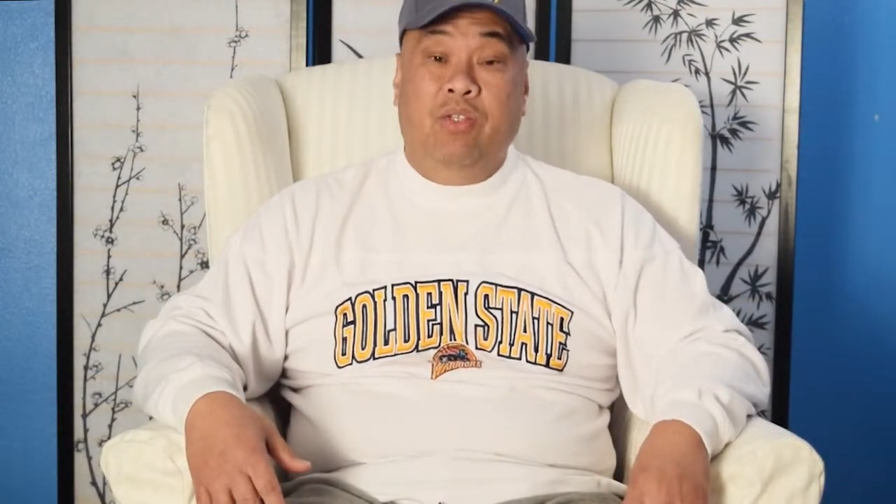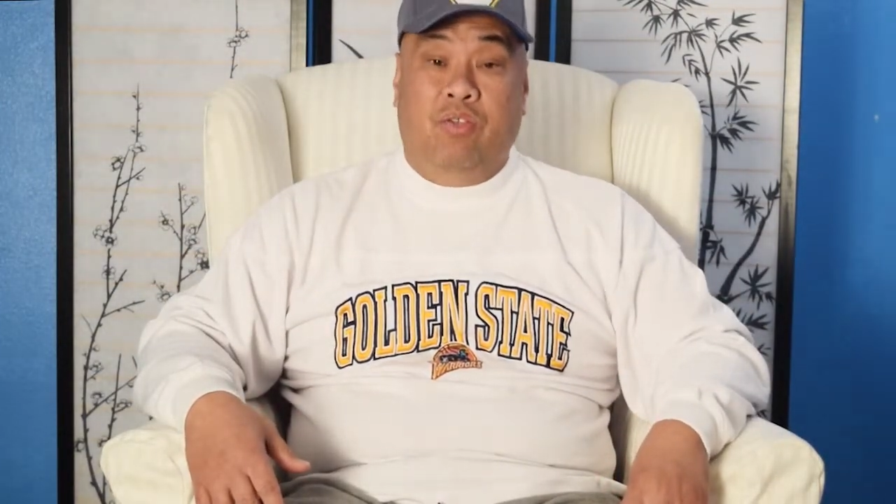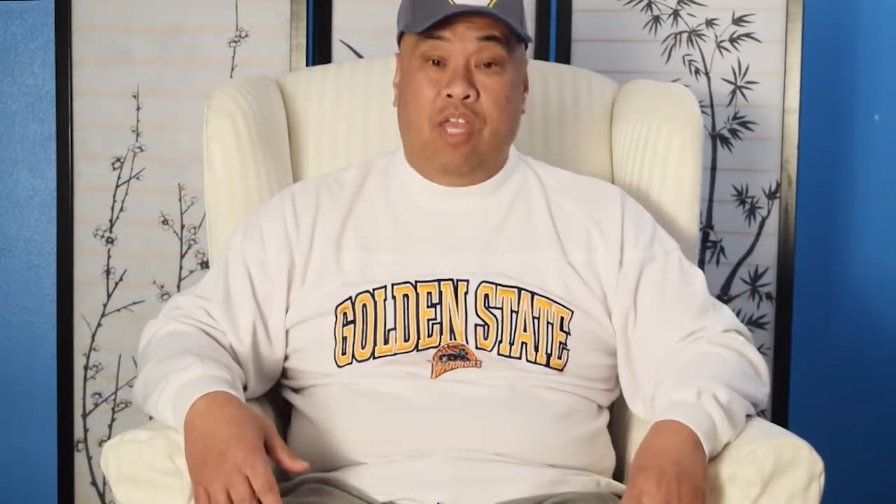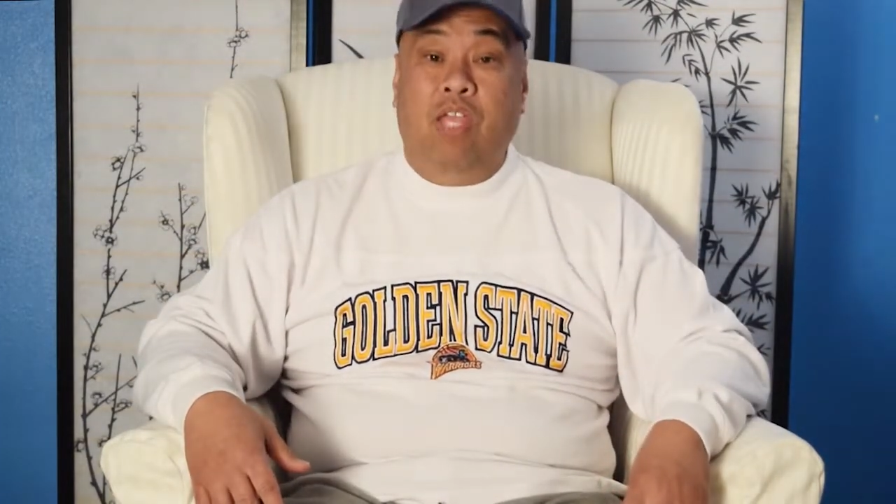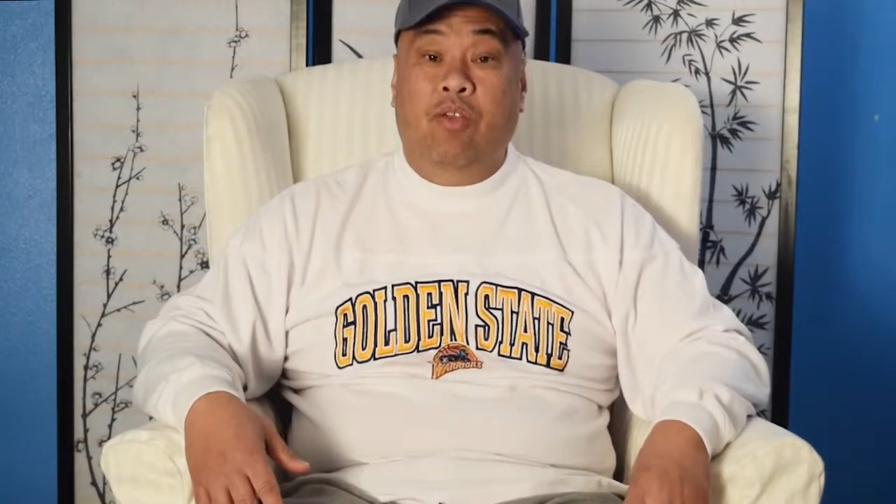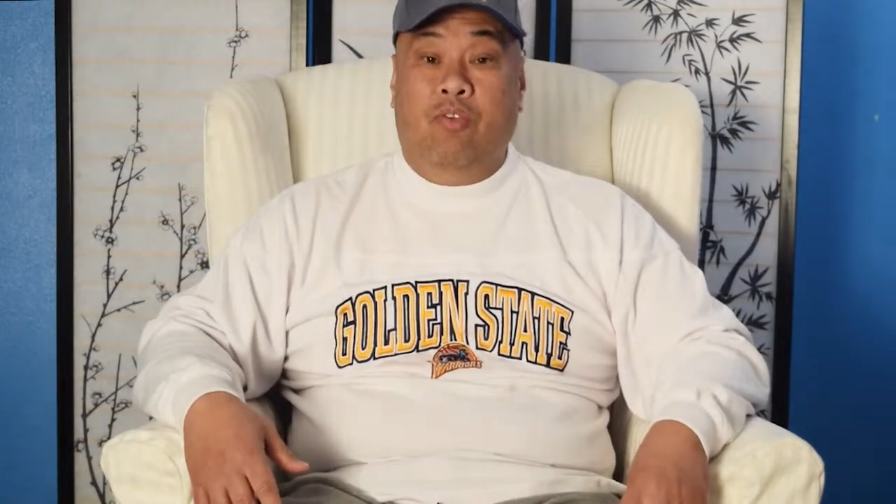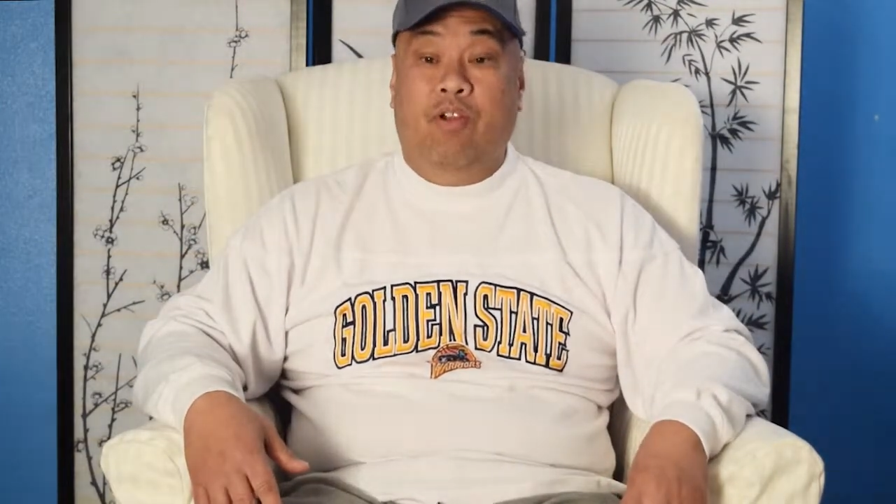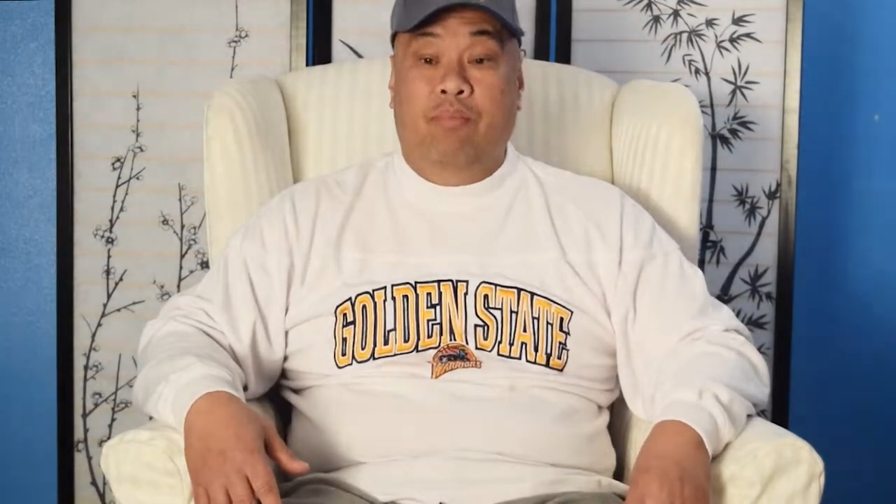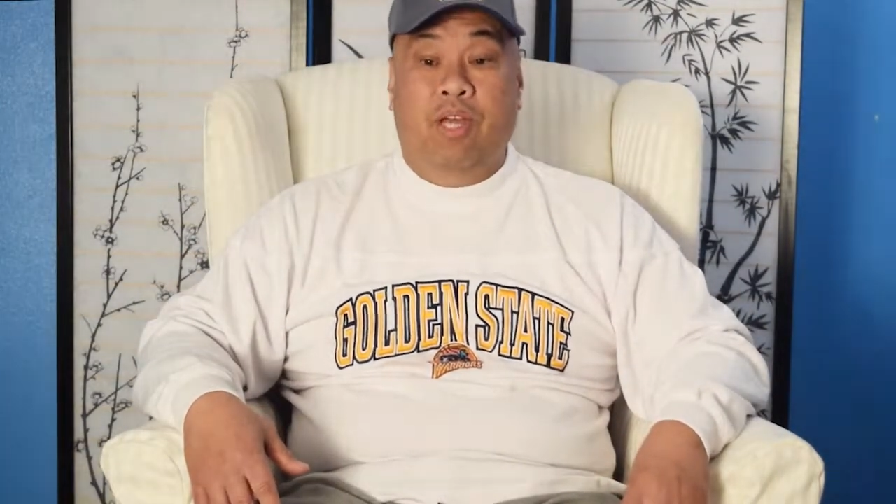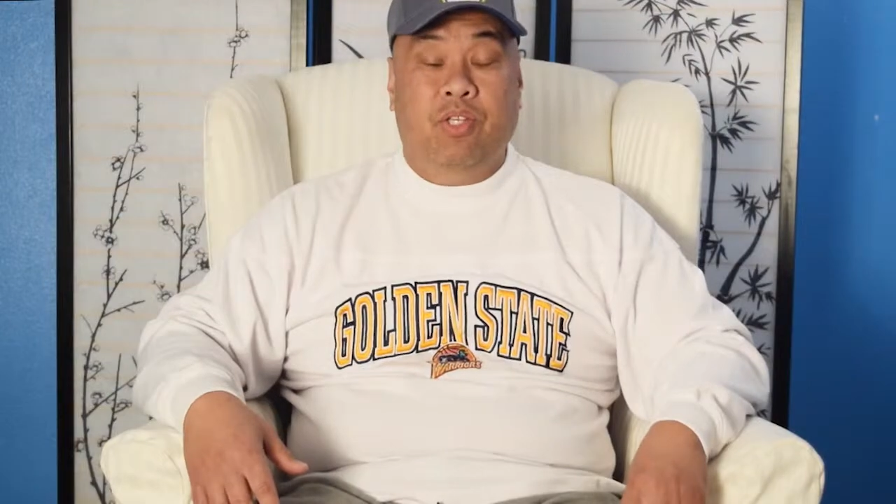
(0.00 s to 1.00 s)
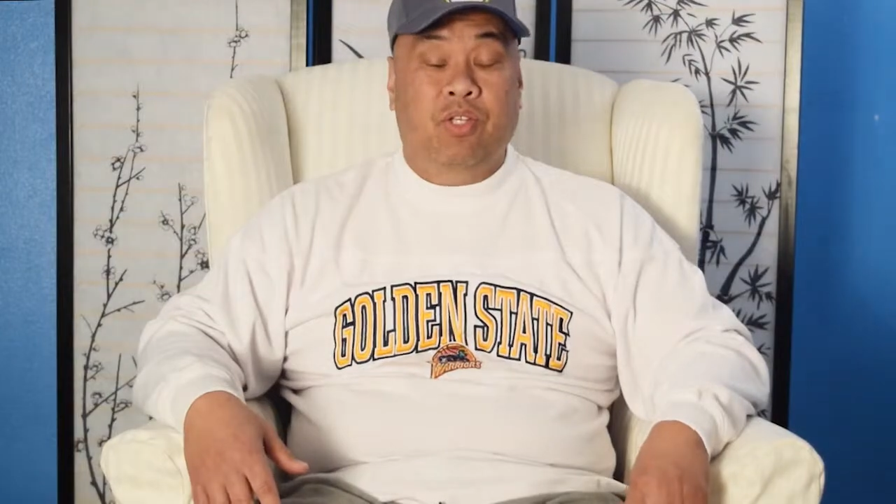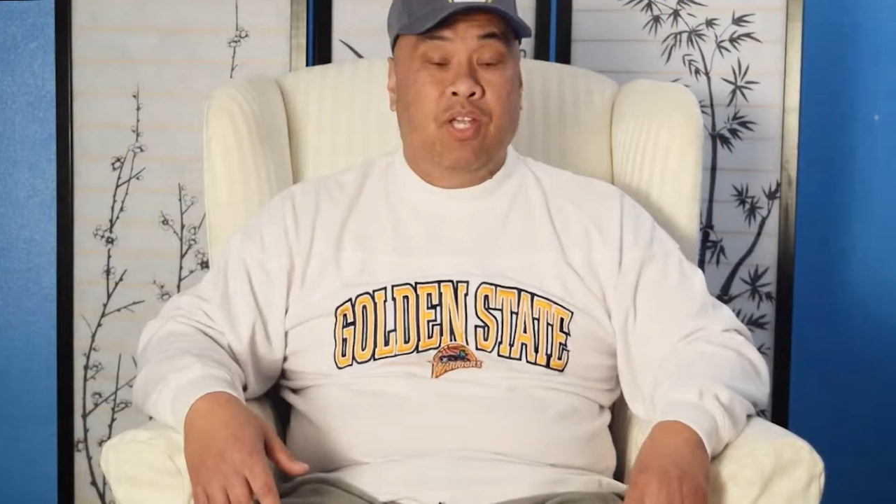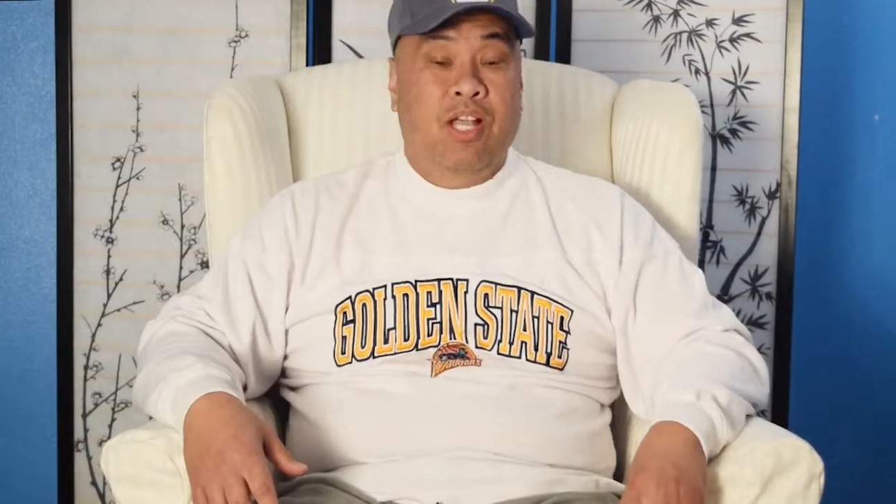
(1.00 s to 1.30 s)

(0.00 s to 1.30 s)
So thank you very much.